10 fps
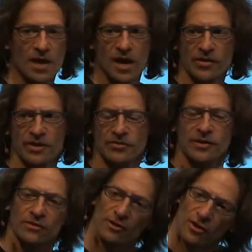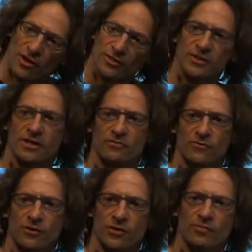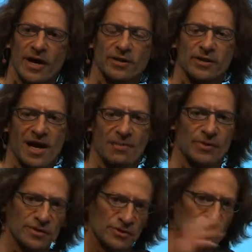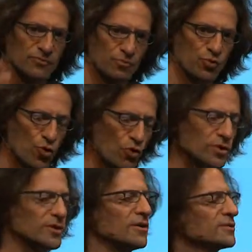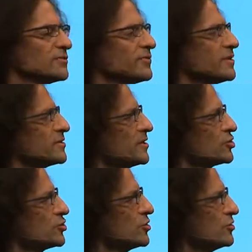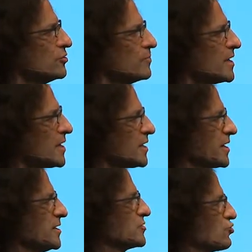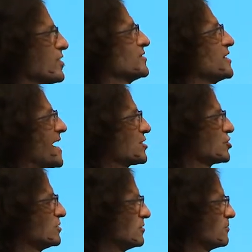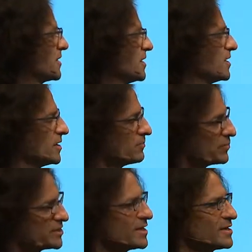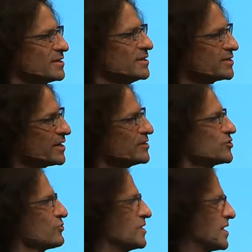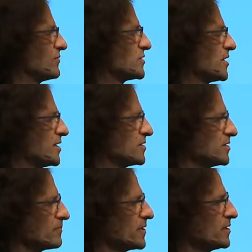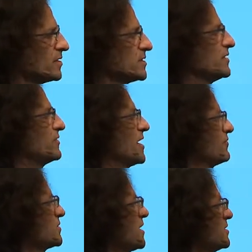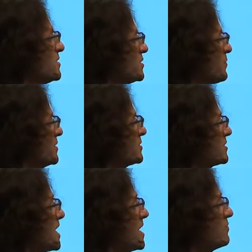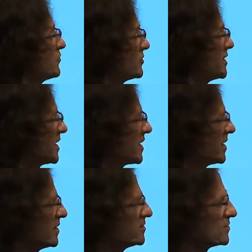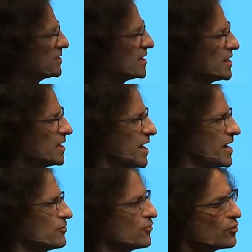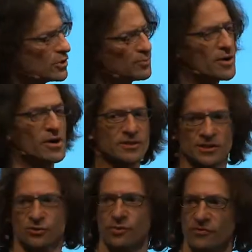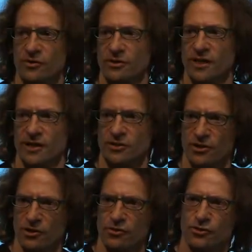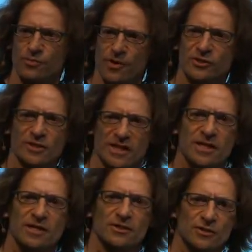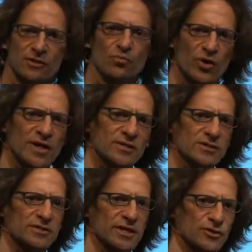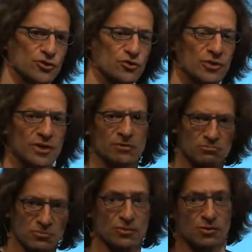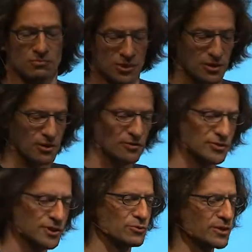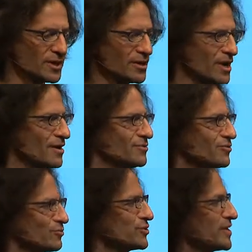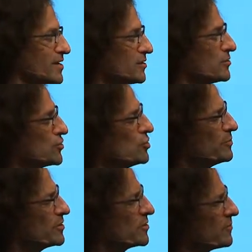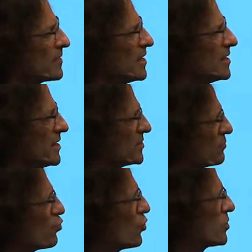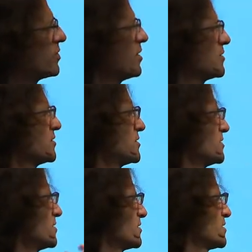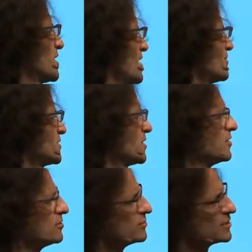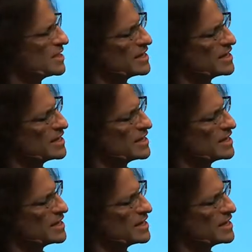And then I think the last thing for a companion app in the sort of broad class of things they should do is transactional, particularly second screen advertising. Now, TV advertising has been the same for decades. And of all the parties we've looked at, who's most eager to embrace the second screen? Obviously with notwithstanding consumers. Is it broadcasters? Is it MSOs?